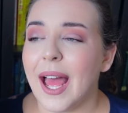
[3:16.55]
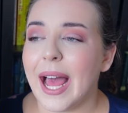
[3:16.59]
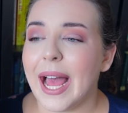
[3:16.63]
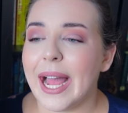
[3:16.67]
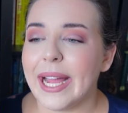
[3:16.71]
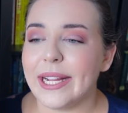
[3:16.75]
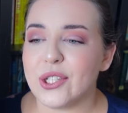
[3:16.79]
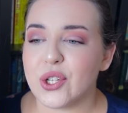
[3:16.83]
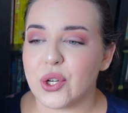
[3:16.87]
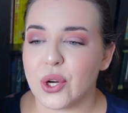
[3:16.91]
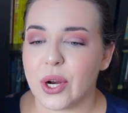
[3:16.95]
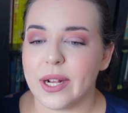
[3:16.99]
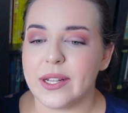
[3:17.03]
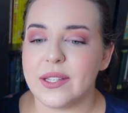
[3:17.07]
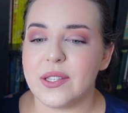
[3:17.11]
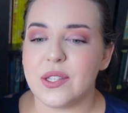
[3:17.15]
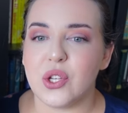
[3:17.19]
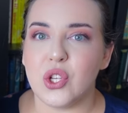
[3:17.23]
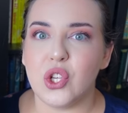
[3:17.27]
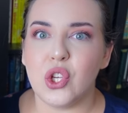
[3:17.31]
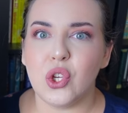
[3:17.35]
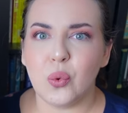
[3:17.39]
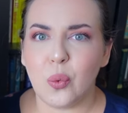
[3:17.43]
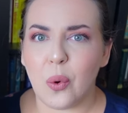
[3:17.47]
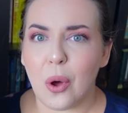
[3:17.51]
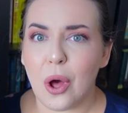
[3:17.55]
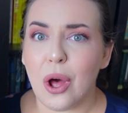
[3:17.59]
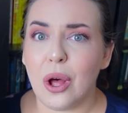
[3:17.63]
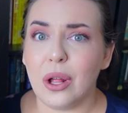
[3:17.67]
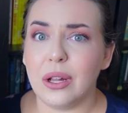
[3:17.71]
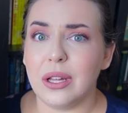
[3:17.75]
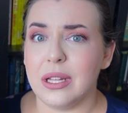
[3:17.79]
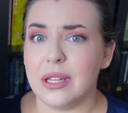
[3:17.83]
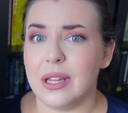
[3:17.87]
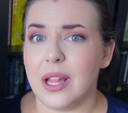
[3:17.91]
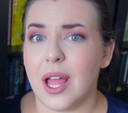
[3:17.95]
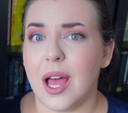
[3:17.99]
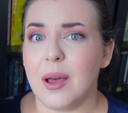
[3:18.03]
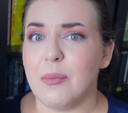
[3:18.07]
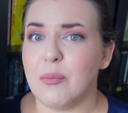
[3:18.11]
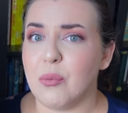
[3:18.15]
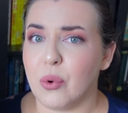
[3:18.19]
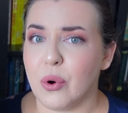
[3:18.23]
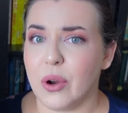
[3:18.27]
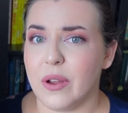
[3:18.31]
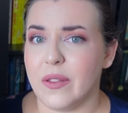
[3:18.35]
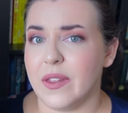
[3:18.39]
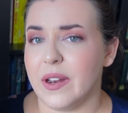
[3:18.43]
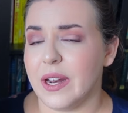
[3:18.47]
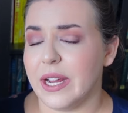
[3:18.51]
I trust you all a lot
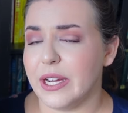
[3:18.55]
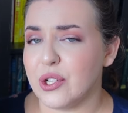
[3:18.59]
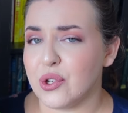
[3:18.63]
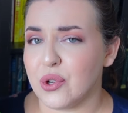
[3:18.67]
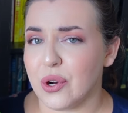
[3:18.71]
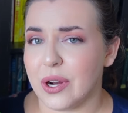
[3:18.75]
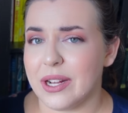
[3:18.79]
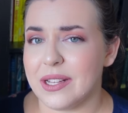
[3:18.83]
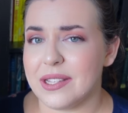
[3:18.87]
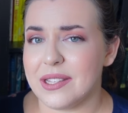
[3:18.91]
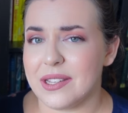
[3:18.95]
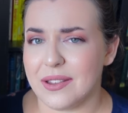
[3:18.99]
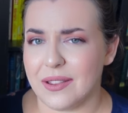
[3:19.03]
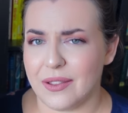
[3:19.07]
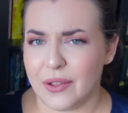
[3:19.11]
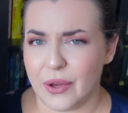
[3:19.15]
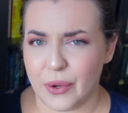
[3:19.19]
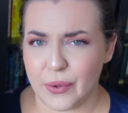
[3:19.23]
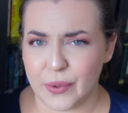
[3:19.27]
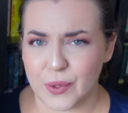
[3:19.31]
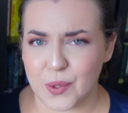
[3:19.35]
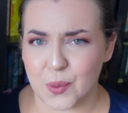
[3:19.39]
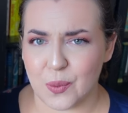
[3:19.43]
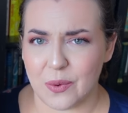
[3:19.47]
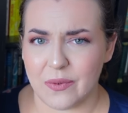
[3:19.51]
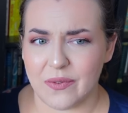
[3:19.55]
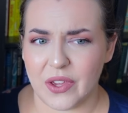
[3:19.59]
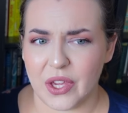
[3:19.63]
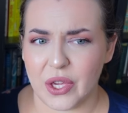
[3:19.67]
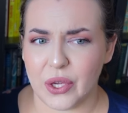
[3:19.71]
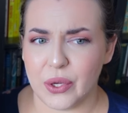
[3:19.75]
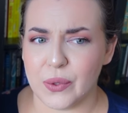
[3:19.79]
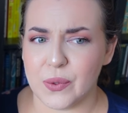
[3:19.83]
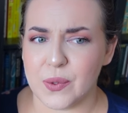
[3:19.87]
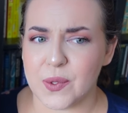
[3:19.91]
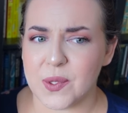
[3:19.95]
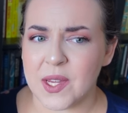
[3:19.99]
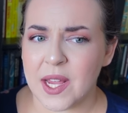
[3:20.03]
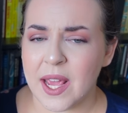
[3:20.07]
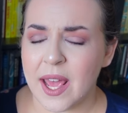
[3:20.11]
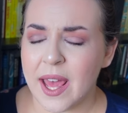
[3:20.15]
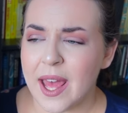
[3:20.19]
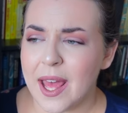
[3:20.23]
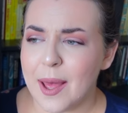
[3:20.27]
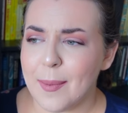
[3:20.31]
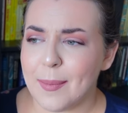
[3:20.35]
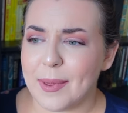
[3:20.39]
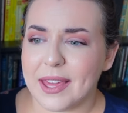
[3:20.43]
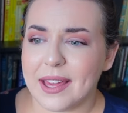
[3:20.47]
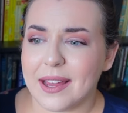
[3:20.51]
more than I trust those reviews
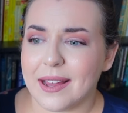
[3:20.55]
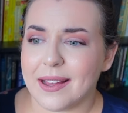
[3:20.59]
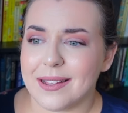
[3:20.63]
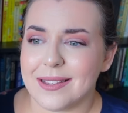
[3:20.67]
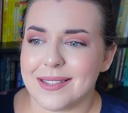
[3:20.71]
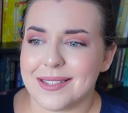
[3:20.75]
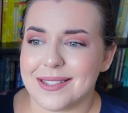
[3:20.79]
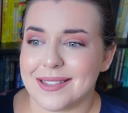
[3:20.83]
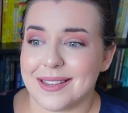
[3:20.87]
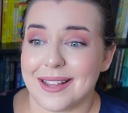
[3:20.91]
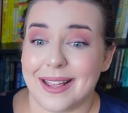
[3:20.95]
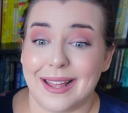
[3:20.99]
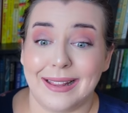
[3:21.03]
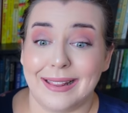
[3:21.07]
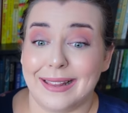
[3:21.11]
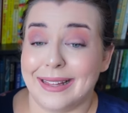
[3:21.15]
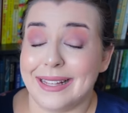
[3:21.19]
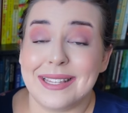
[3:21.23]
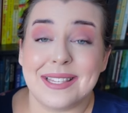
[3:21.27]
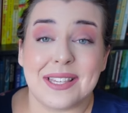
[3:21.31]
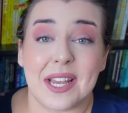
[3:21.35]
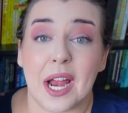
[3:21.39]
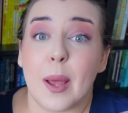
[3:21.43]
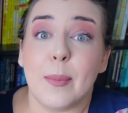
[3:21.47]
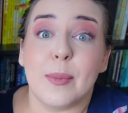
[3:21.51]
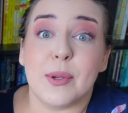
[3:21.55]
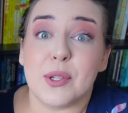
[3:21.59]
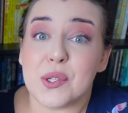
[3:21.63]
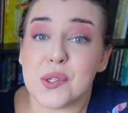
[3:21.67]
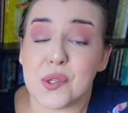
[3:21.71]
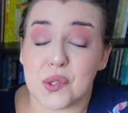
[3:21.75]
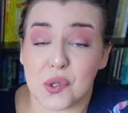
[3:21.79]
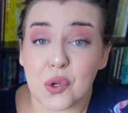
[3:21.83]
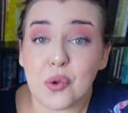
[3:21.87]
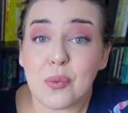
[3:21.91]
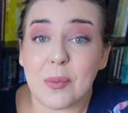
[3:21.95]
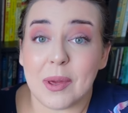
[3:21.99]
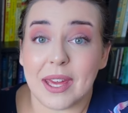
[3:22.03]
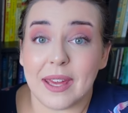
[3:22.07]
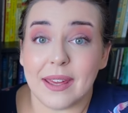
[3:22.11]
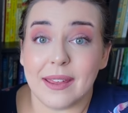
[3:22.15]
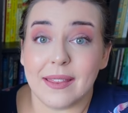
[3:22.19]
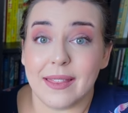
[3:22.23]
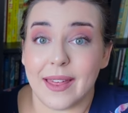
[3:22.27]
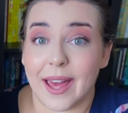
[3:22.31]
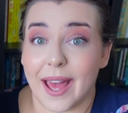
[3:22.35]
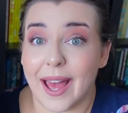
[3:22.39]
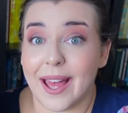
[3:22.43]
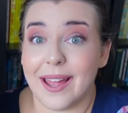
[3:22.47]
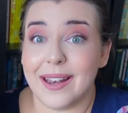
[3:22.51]
because at least I'm
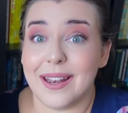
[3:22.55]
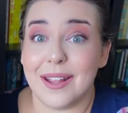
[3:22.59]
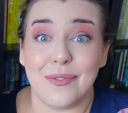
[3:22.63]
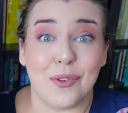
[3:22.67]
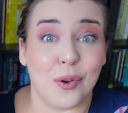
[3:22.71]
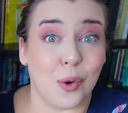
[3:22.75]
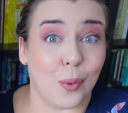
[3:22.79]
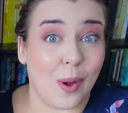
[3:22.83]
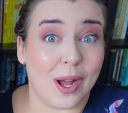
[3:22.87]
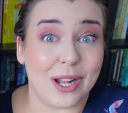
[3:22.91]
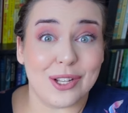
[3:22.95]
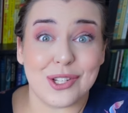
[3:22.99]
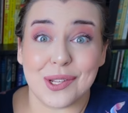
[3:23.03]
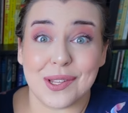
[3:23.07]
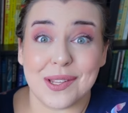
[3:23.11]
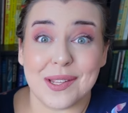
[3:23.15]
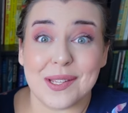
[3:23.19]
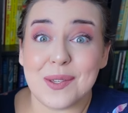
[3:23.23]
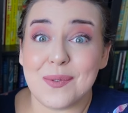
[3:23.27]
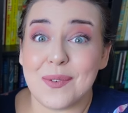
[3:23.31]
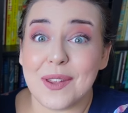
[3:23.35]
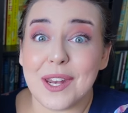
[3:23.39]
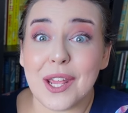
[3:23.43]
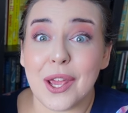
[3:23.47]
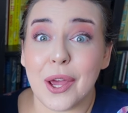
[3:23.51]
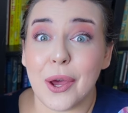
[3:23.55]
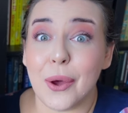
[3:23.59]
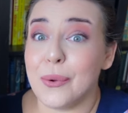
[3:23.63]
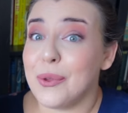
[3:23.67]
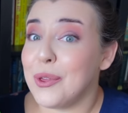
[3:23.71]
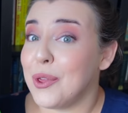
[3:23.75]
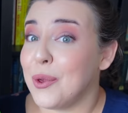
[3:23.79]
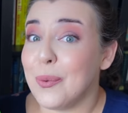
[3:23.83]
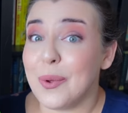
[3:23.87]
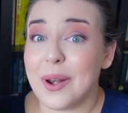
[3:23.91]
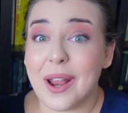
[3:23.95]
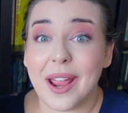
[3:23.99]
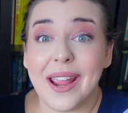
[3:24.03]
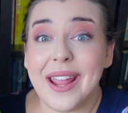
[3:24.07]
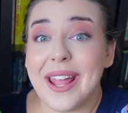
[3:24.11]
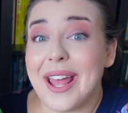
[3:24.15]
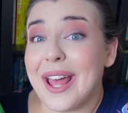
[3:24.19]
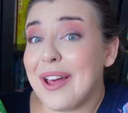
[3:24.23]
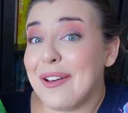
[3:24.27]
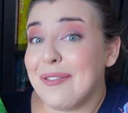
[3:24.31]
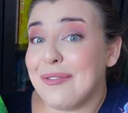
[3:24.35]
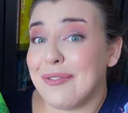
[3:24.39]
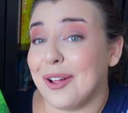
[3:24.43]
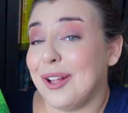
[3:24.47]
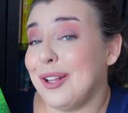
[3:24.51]
assuming that if you're watching this video, you and I
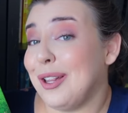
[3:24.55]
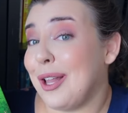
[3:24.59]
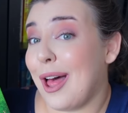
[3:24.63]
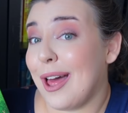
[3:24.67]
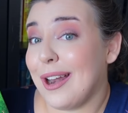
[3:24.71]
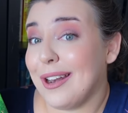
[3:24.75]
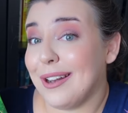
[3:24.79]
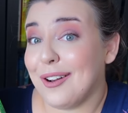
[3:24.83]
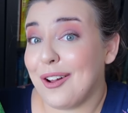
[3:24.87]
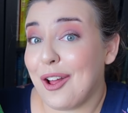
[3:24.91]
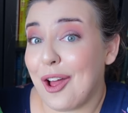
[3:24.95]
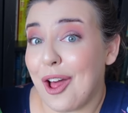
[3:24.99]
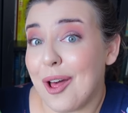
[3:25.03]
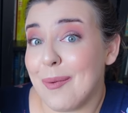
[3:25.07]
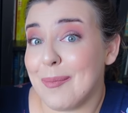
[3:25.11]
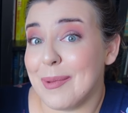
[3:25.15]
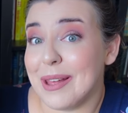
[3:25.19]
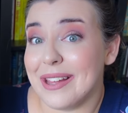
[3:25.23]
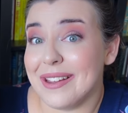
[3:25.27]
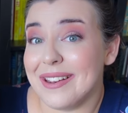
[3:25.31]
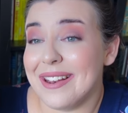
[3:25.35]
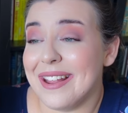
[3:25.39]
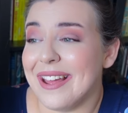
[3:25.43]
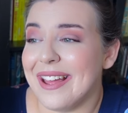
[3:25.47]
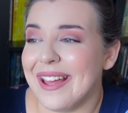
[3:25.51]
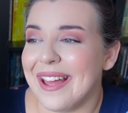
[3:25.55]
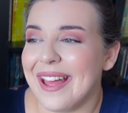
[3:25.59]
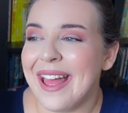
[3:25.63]
have a lot in common.